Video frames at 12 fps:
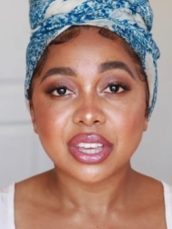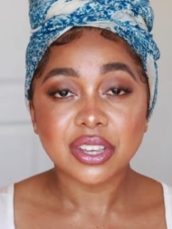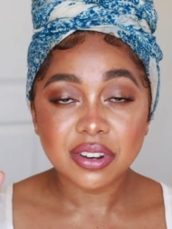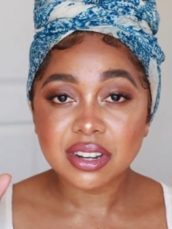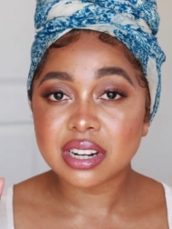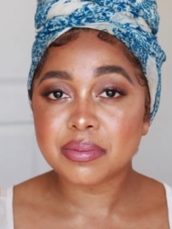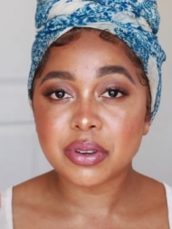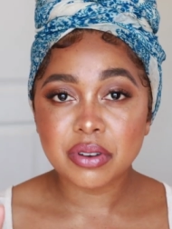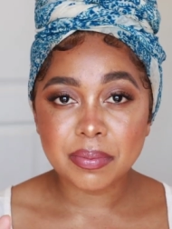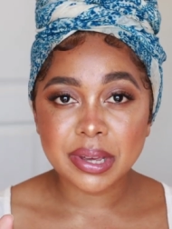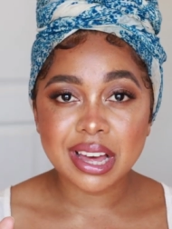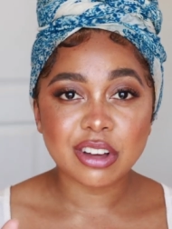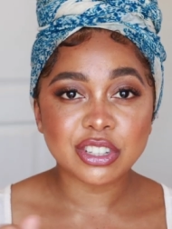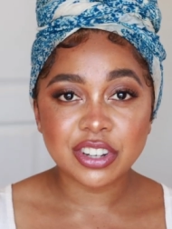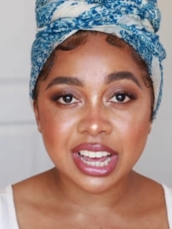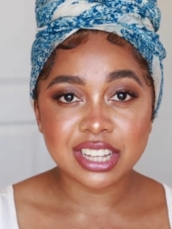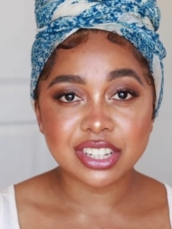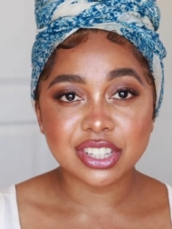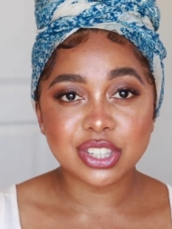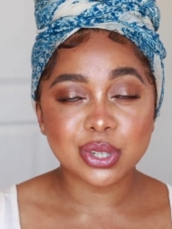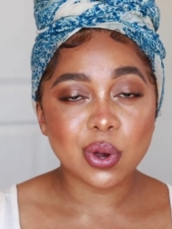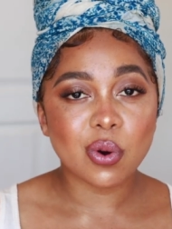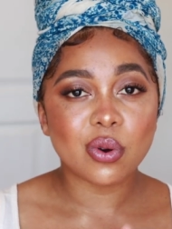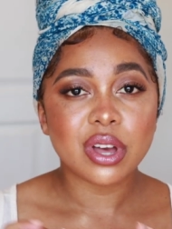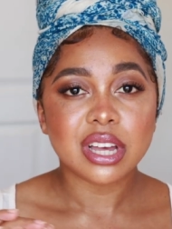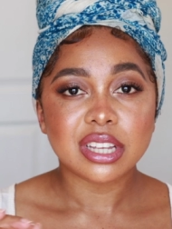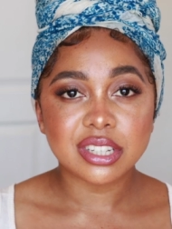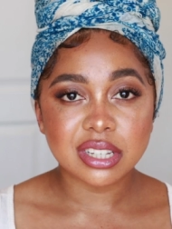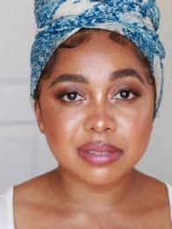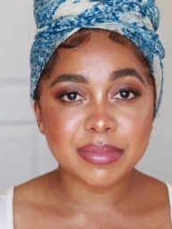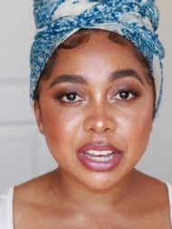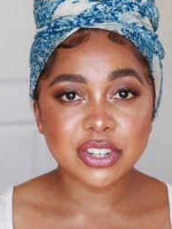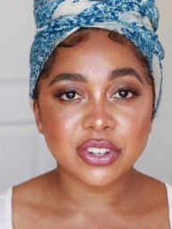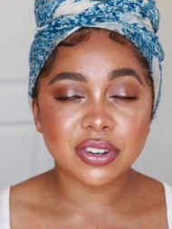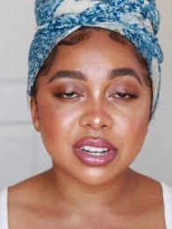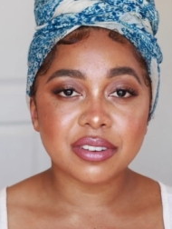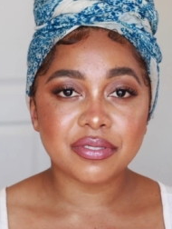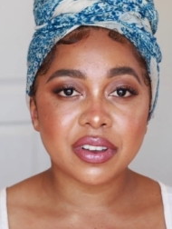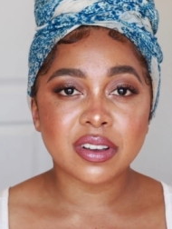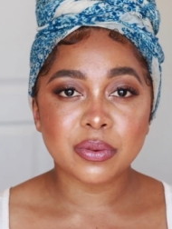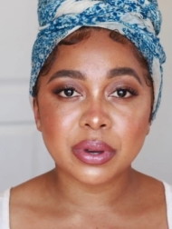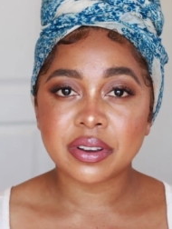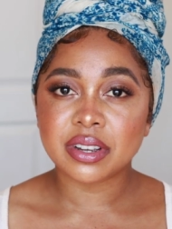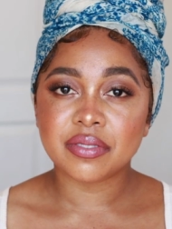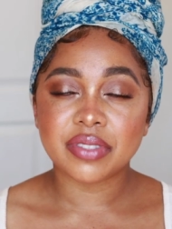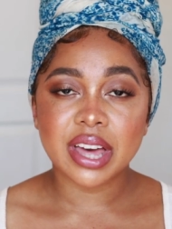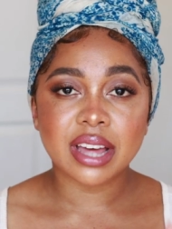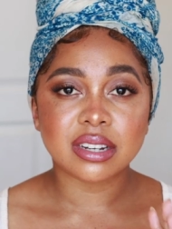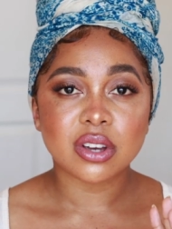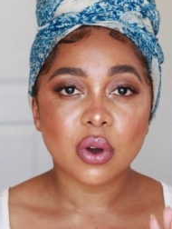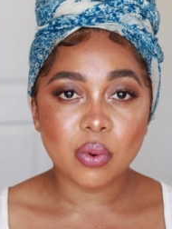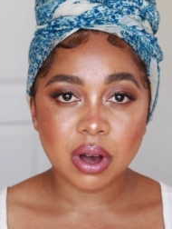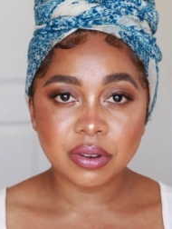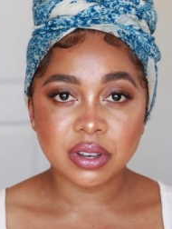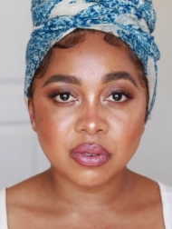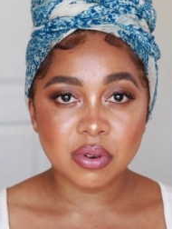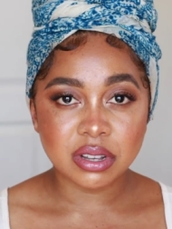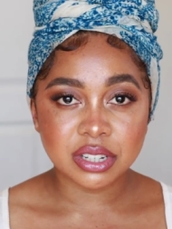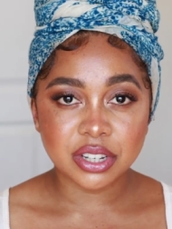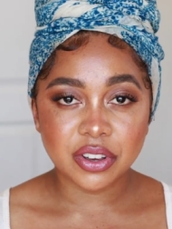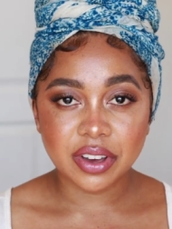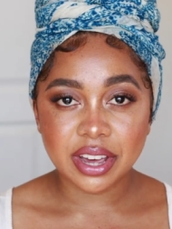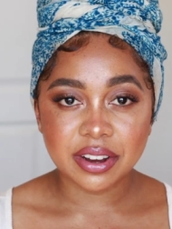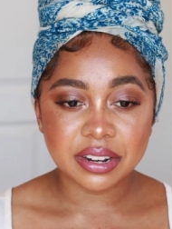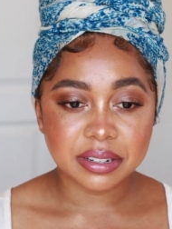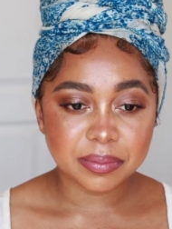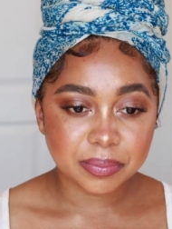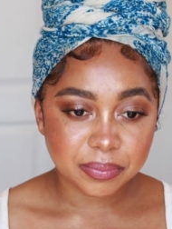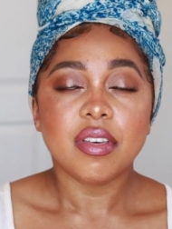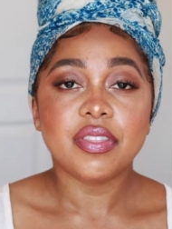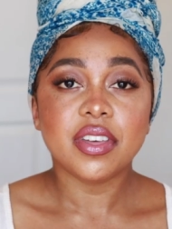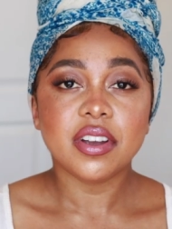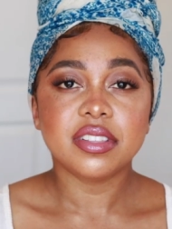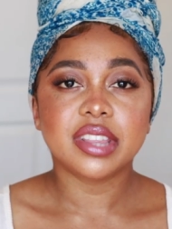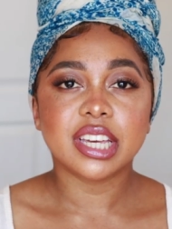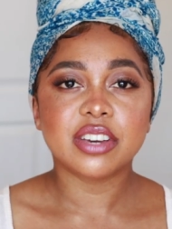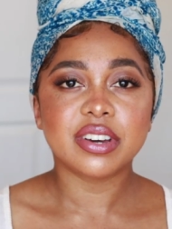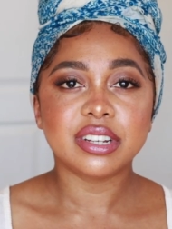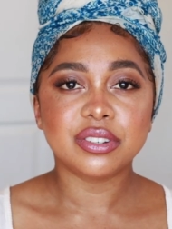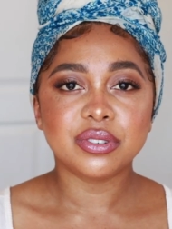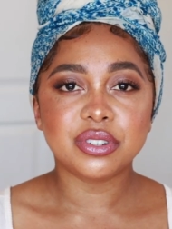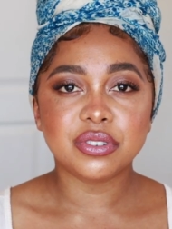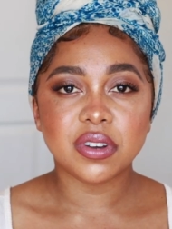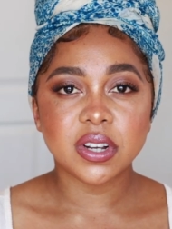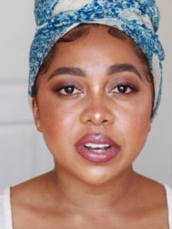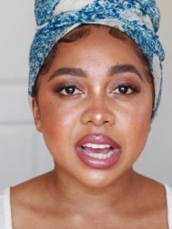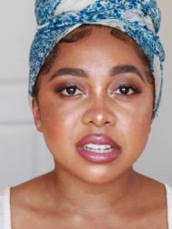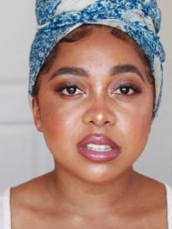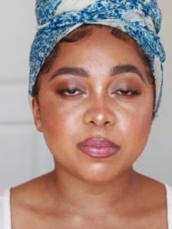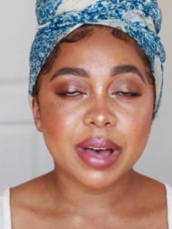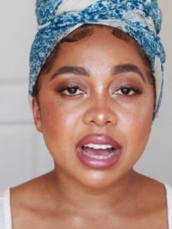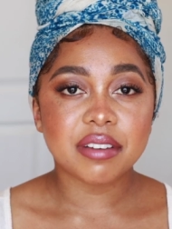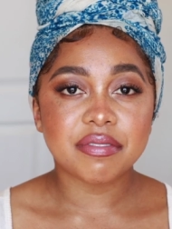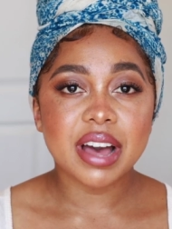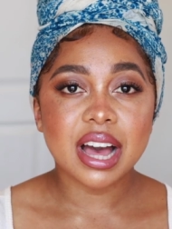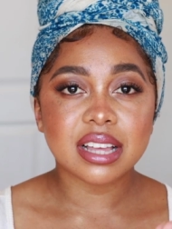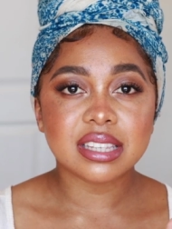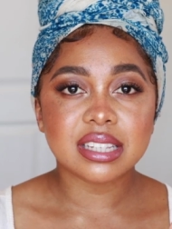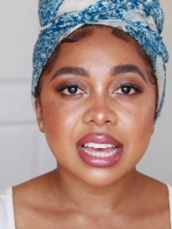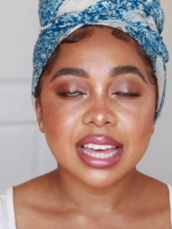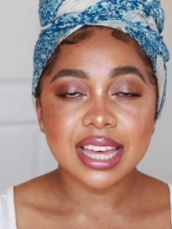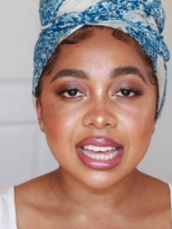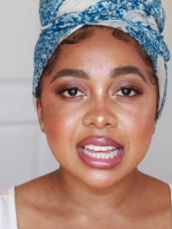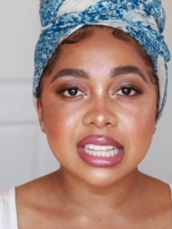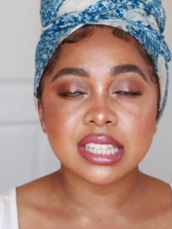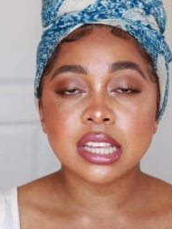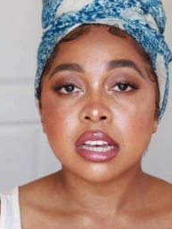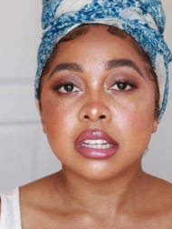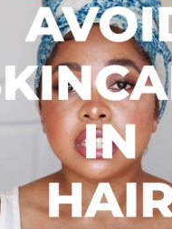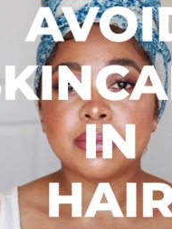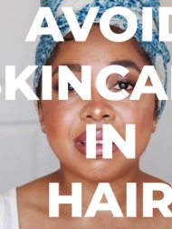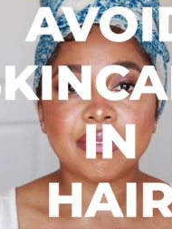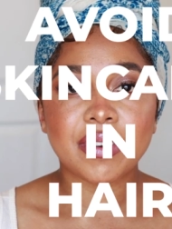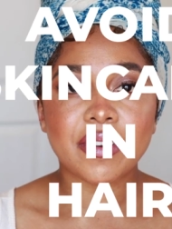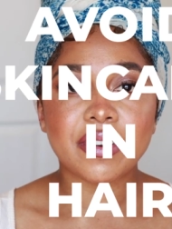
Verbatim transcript: you're going to be ripping out your edges. So just make sure you're very wary of that while you're washing your hair. The third thing you can do to grow your edges back fast is to be